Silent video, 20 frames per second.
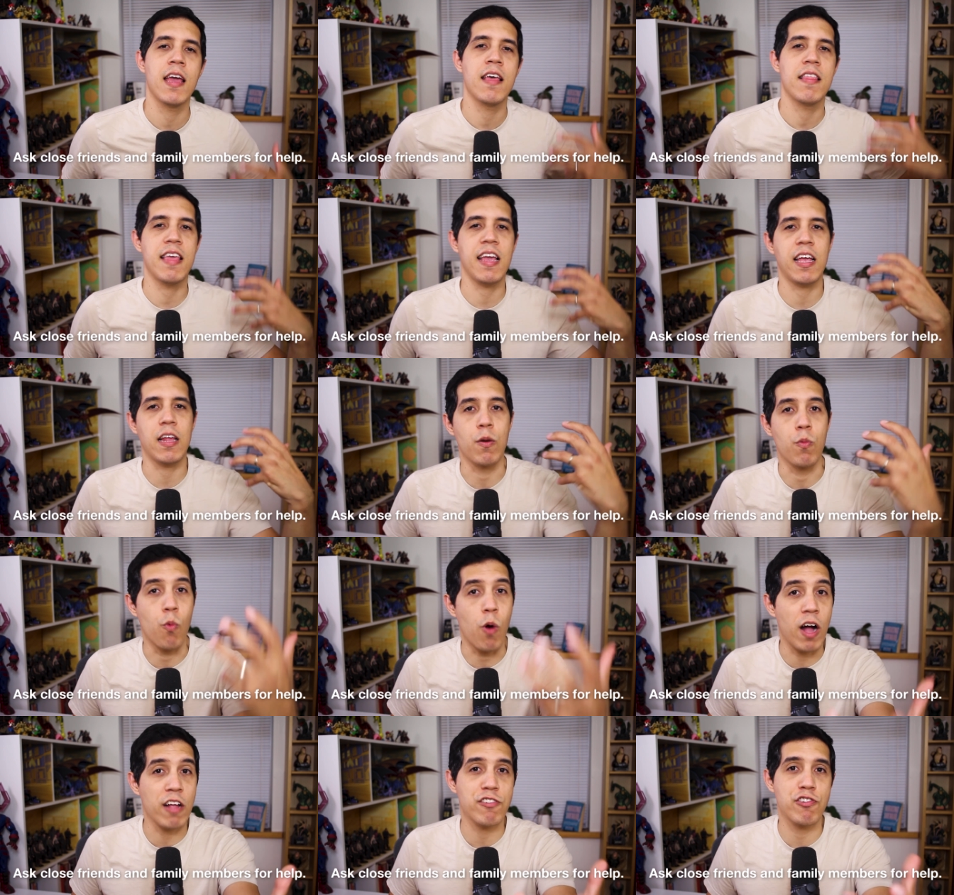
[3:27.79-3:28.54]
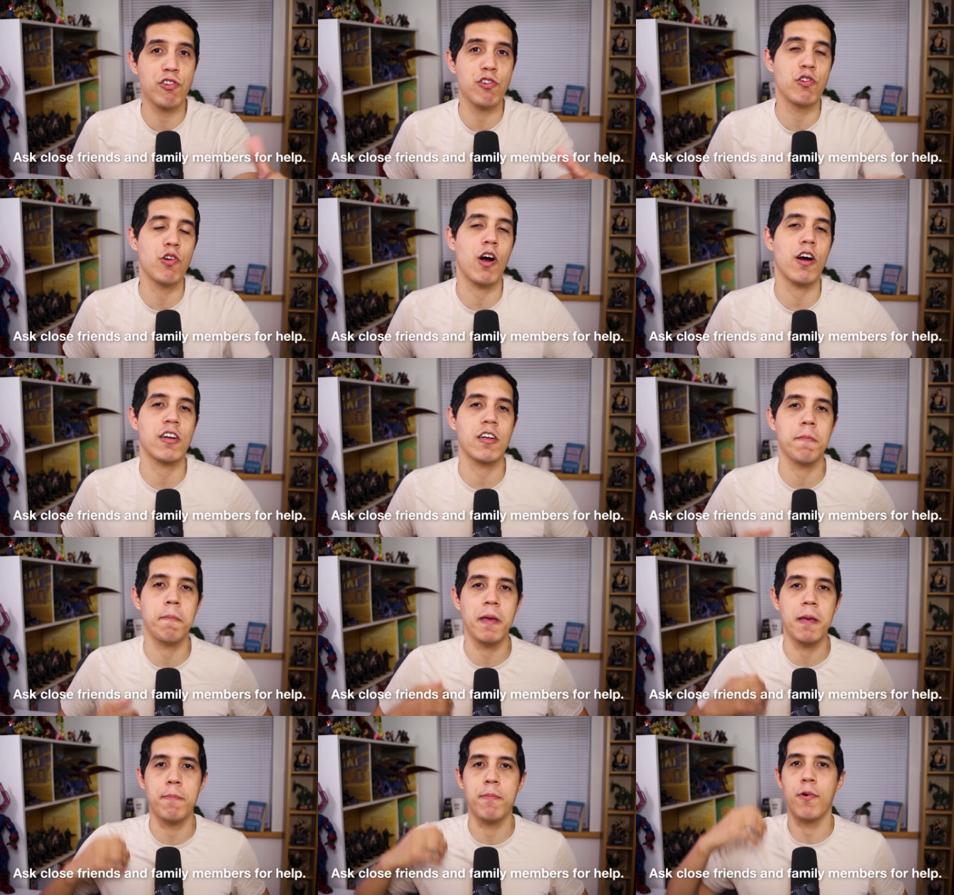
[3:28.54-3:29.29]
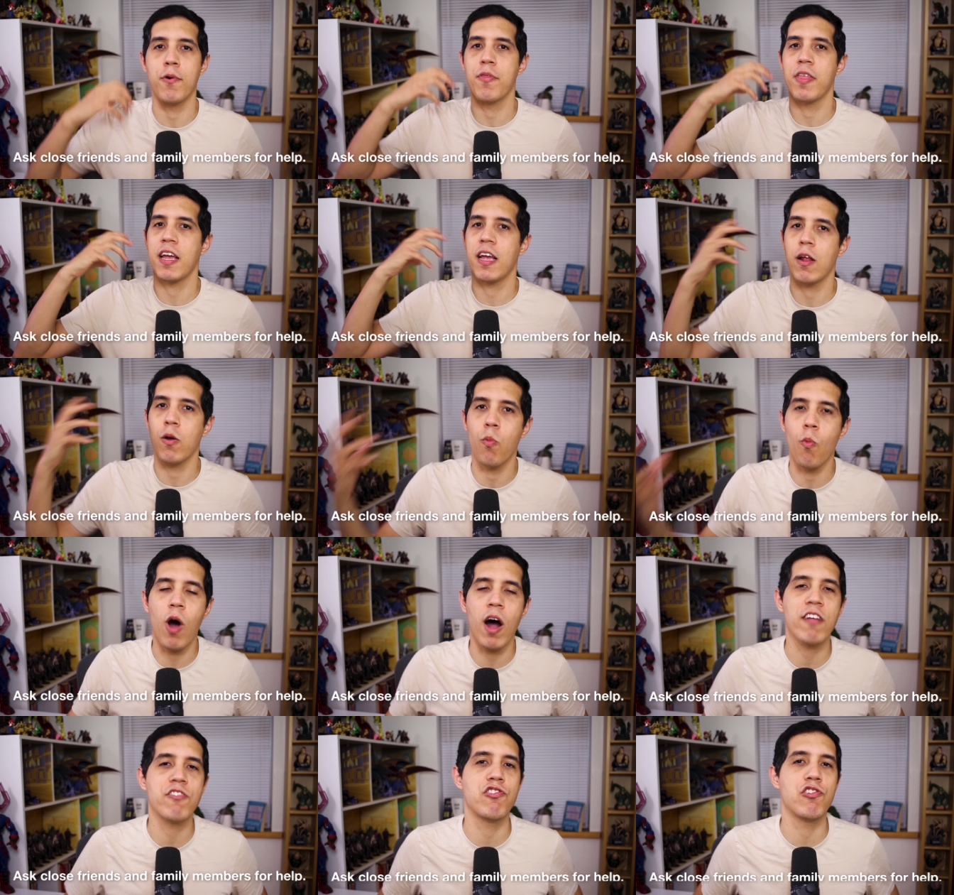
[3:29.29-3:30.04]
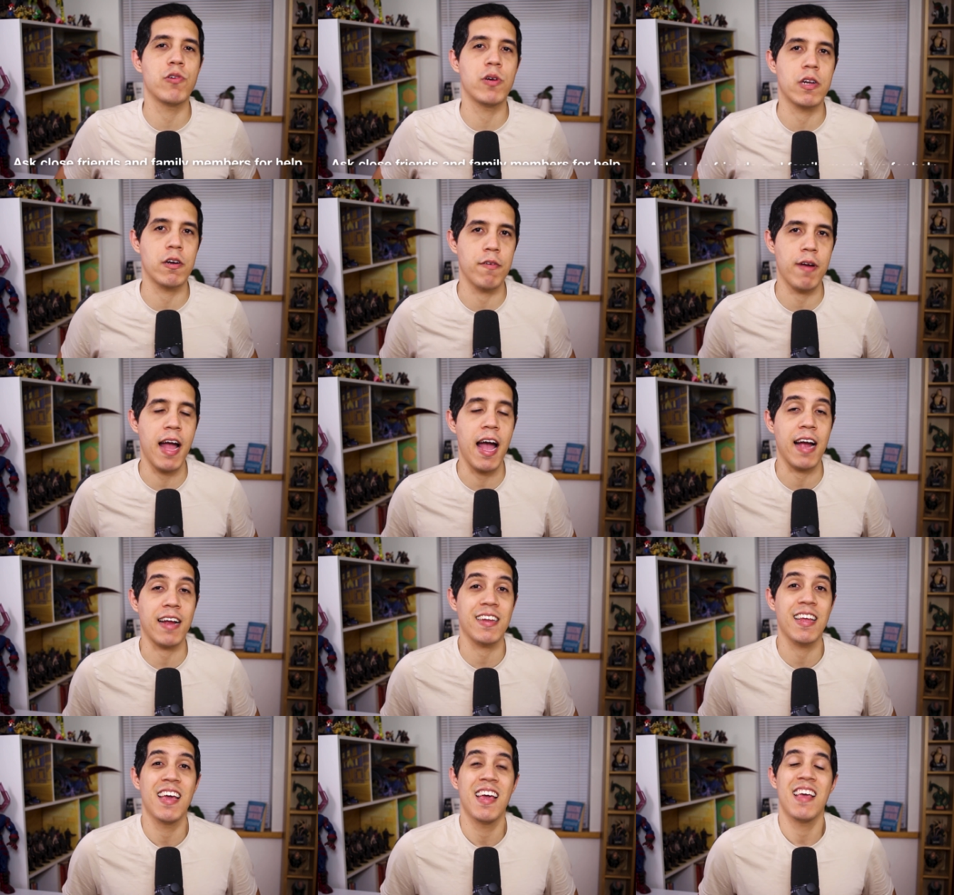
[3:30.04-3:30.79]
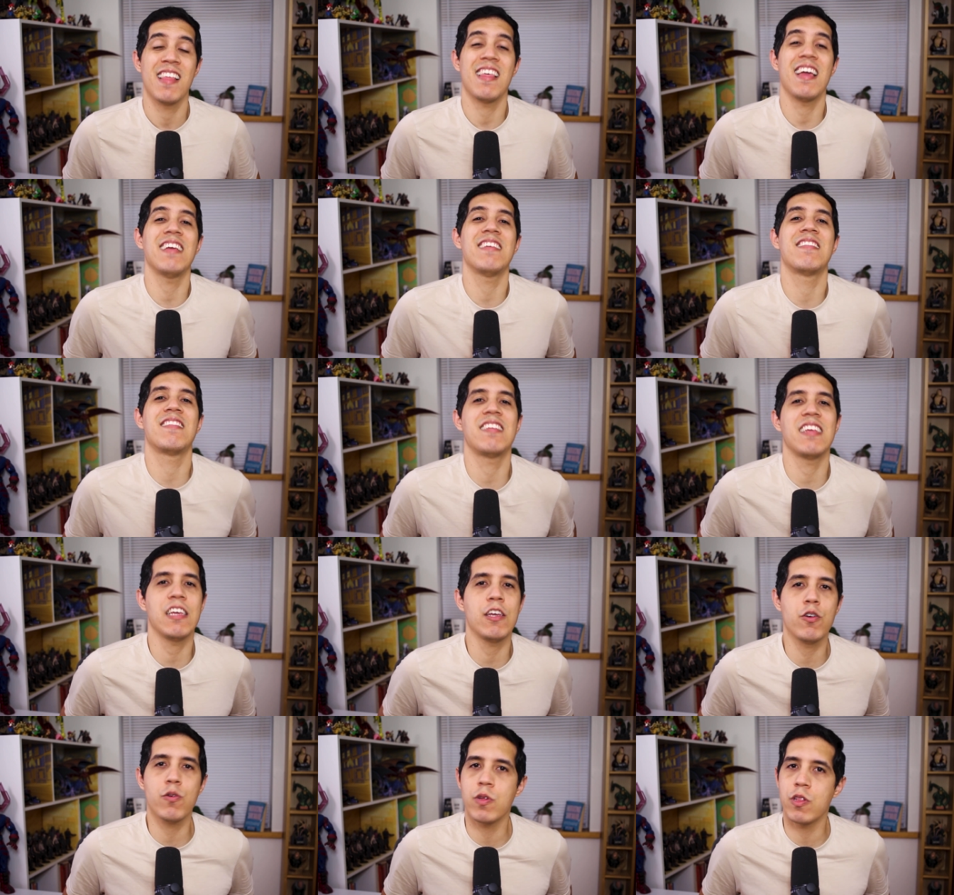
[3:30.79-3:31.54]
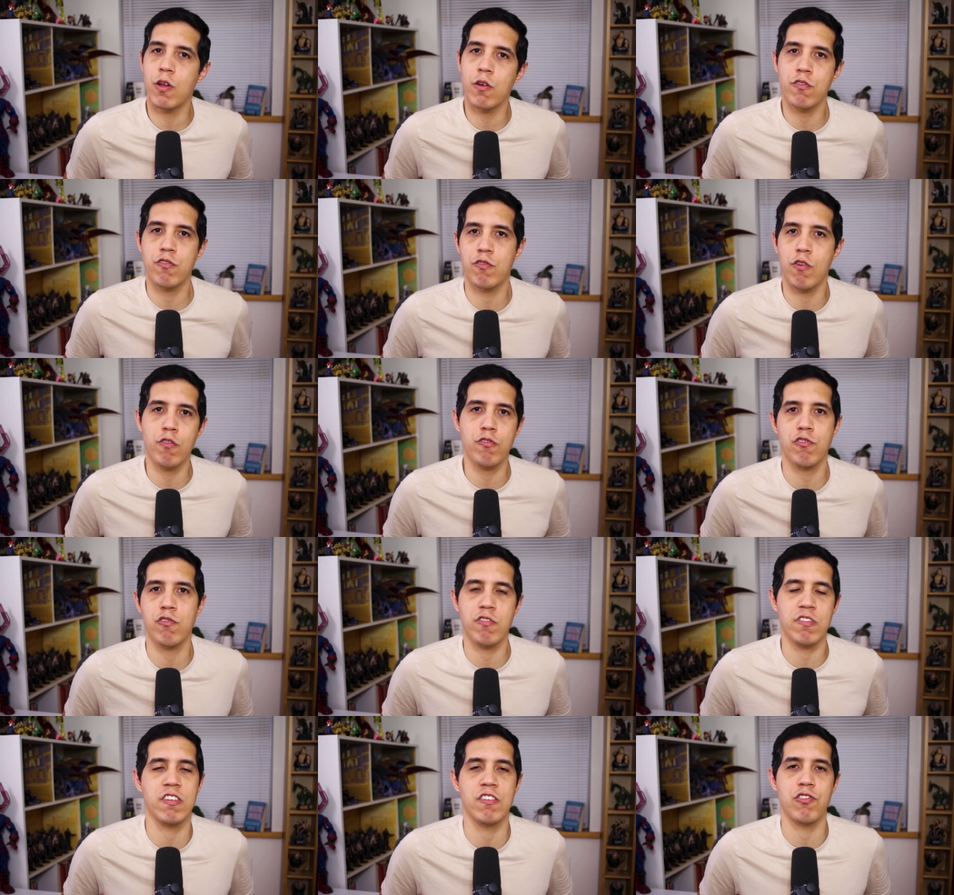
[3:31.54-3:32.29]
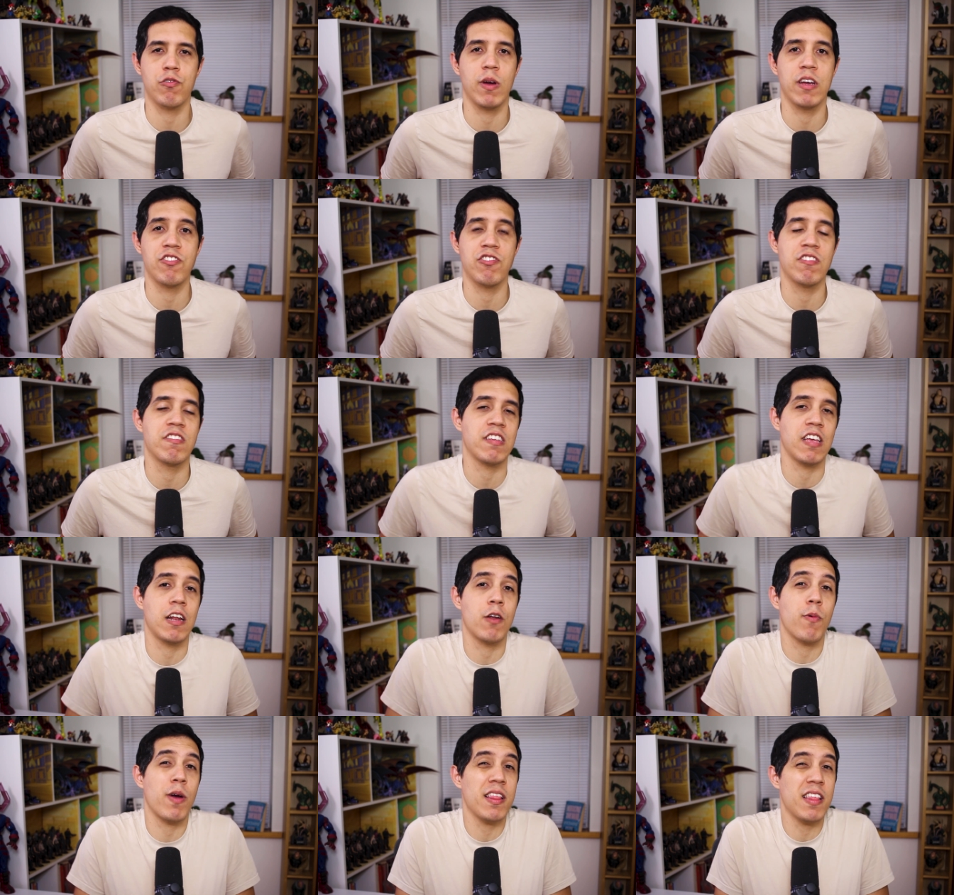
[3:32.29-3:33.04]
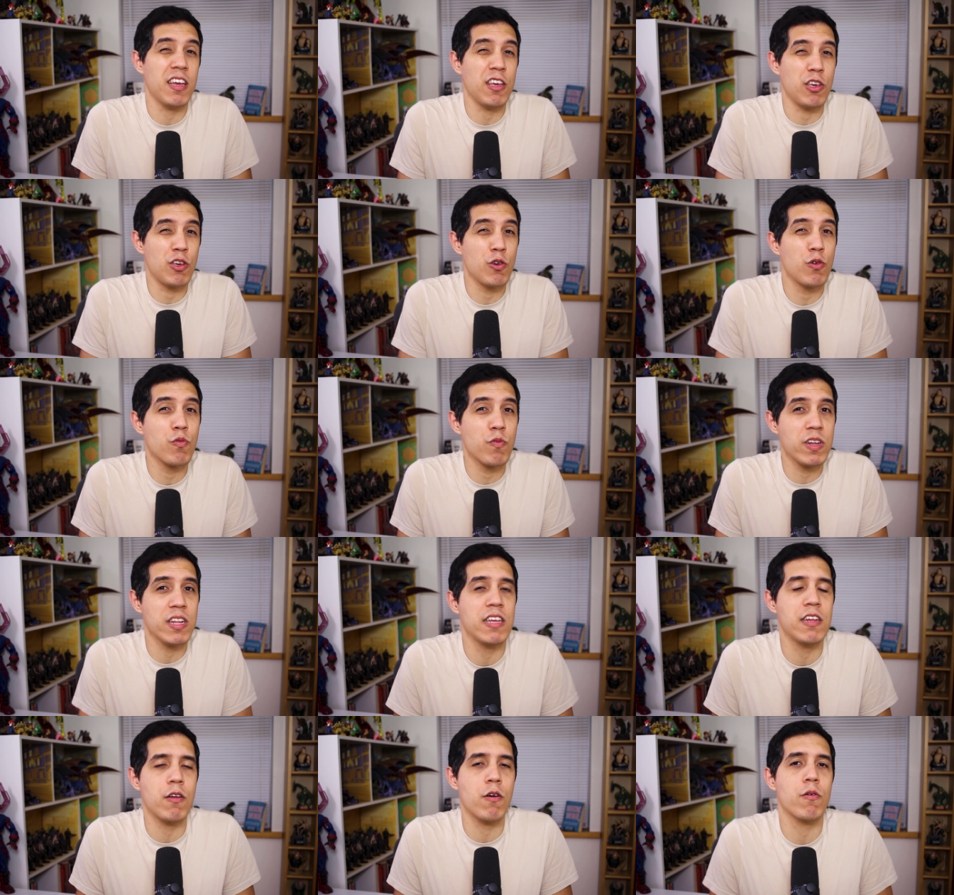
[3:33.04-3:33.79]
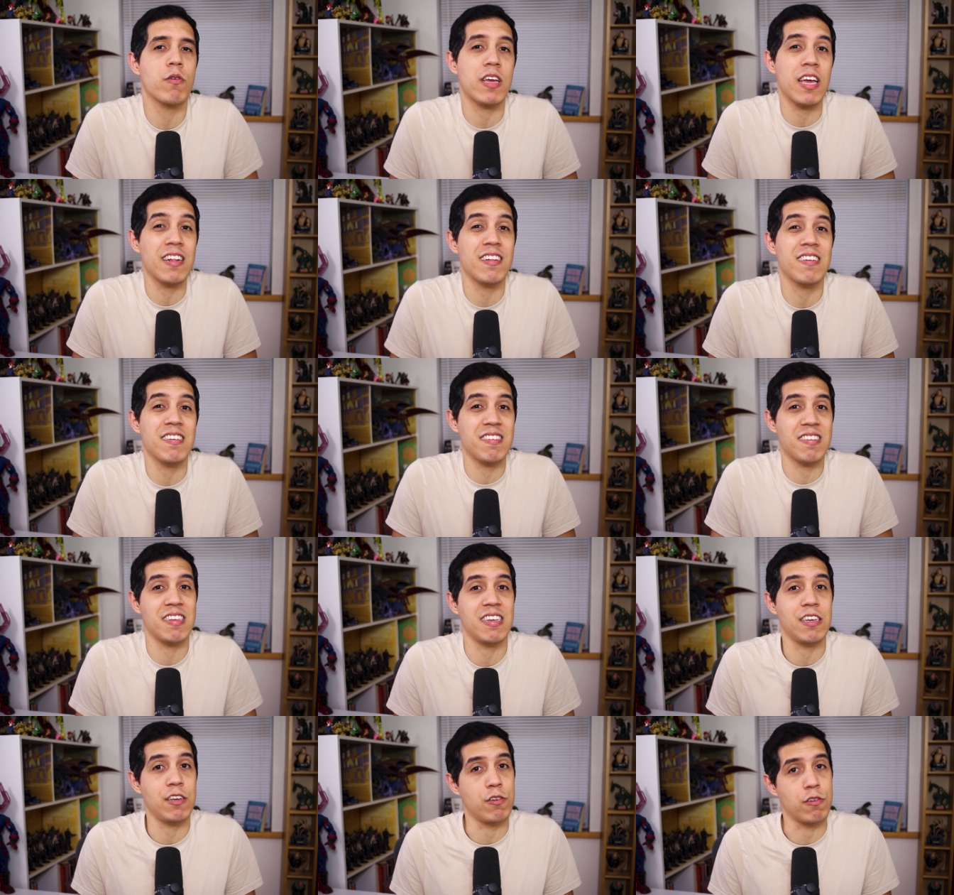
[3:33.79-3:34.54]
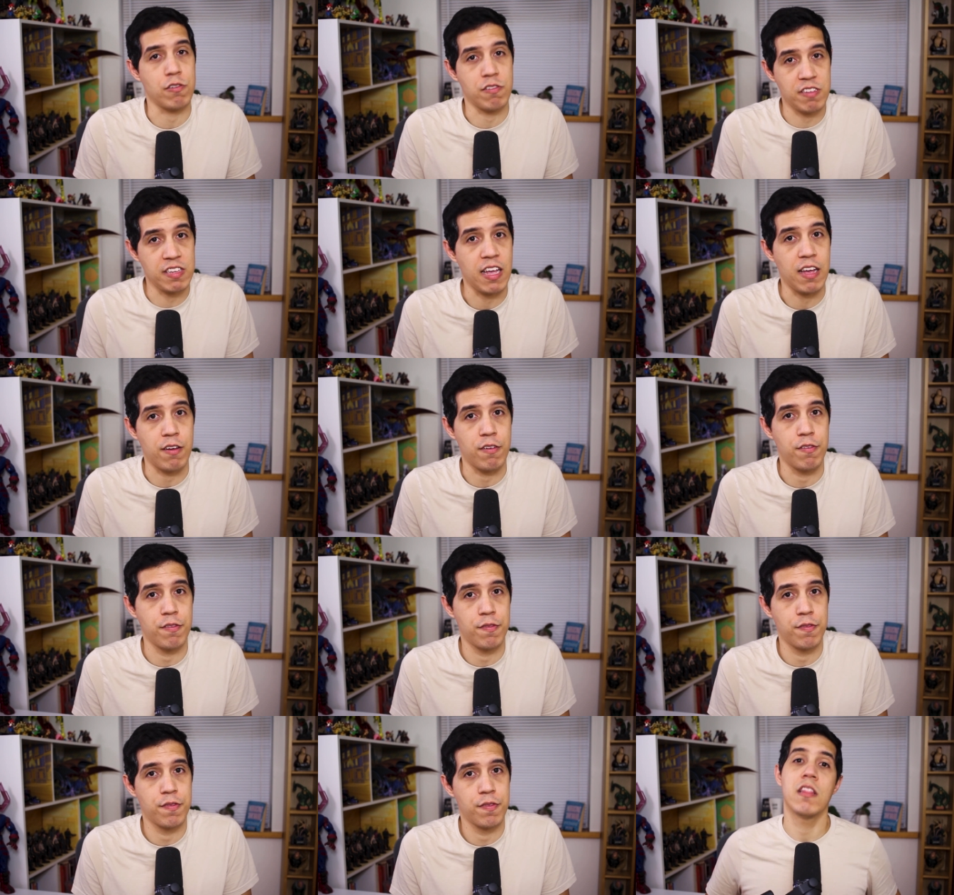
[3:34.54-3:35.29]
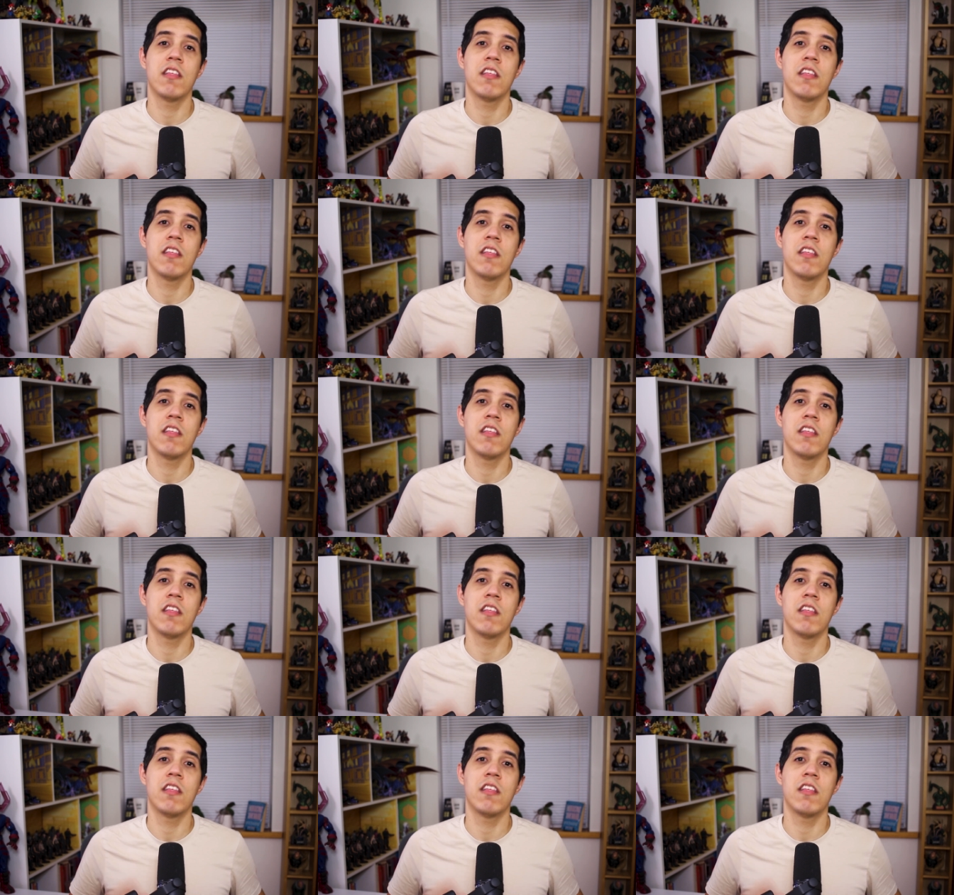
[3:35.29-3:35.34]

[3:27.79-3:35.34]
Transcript: They can watch watch you talk to people, they can watch you interact. They see you in those social situations in a way that you really don't get to see yourself.